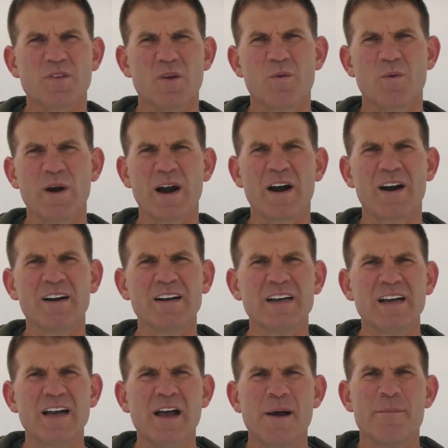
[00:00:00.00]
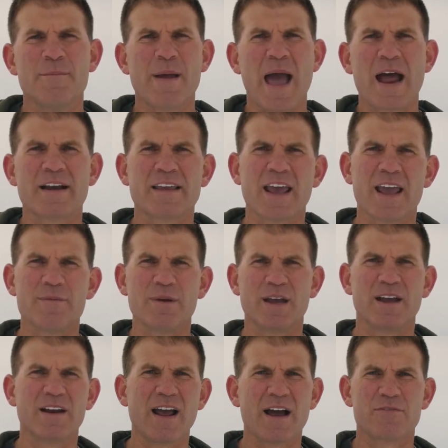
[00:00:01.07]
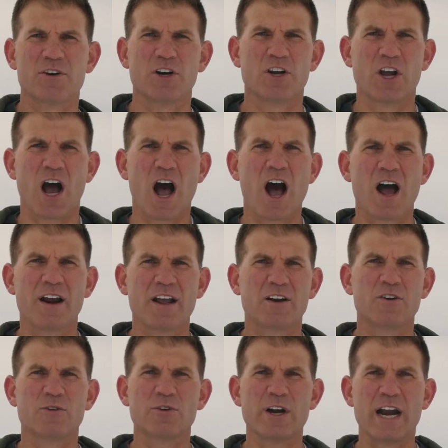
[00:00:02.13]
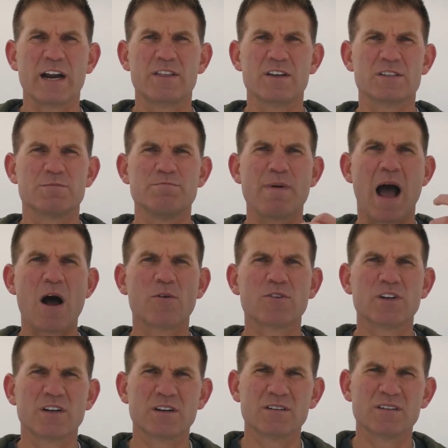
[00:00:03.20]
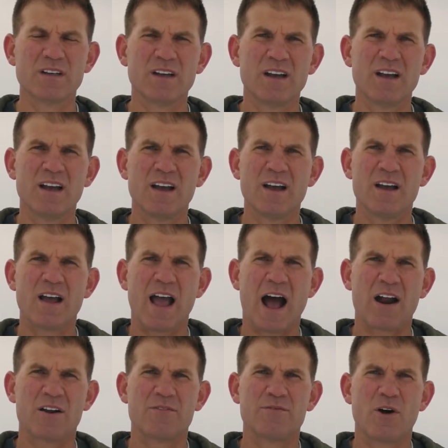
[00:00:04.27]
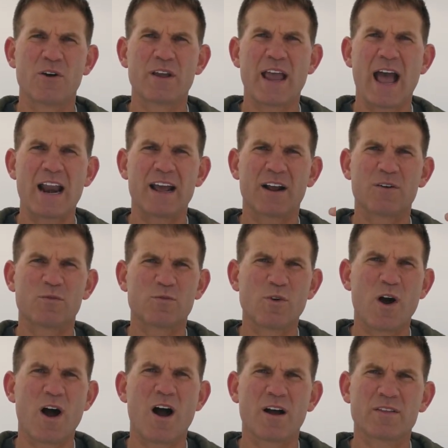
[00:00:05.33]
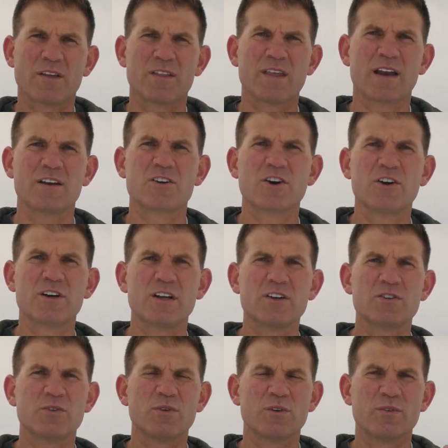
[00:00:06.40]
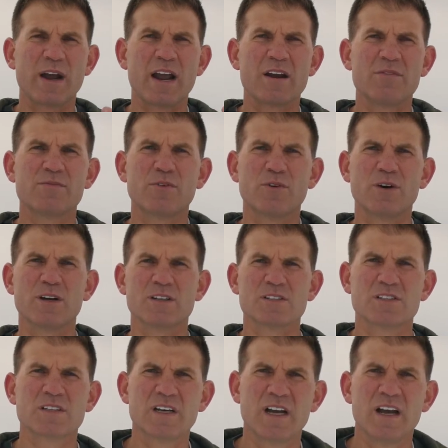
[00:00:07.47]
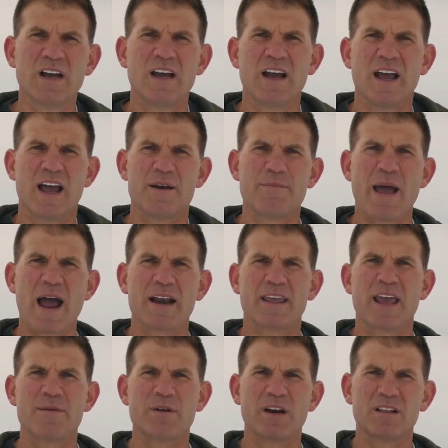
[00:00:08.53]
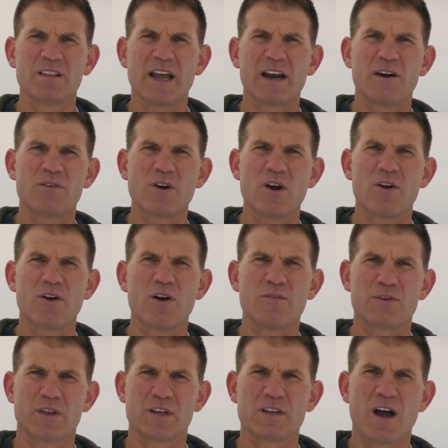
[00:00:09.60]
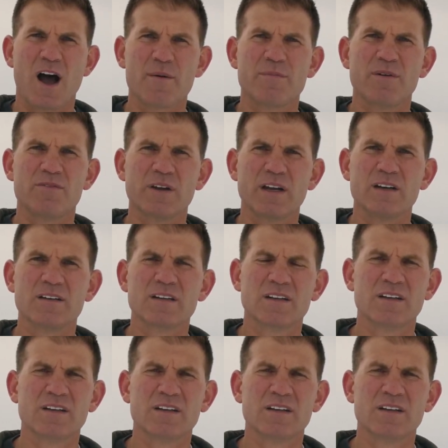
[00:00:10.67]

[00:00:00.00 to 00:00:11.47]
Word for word: where man came in after God had created this mountain out of volcanic rock that then turned into a rainforest. And man came in and laid a road over the top of it.